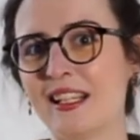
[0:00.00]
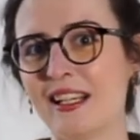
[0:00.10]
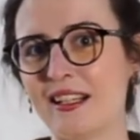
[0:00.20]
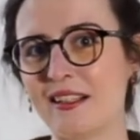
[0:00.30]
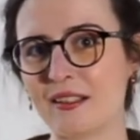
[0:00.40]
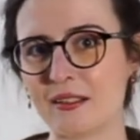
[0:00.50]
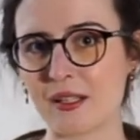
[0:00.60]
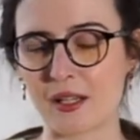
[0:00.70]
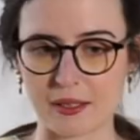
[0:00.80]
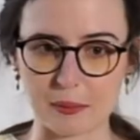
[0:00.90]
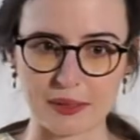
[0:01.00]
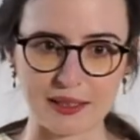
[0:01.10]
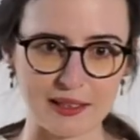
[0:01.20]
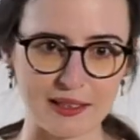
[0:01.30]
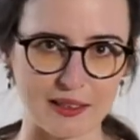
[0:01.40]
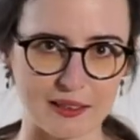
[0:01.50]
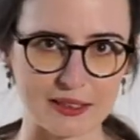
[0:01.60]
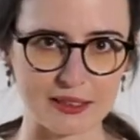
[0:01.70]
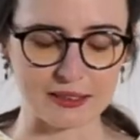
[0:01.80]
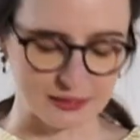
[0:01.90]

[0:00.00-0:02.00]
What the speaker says: I really like it.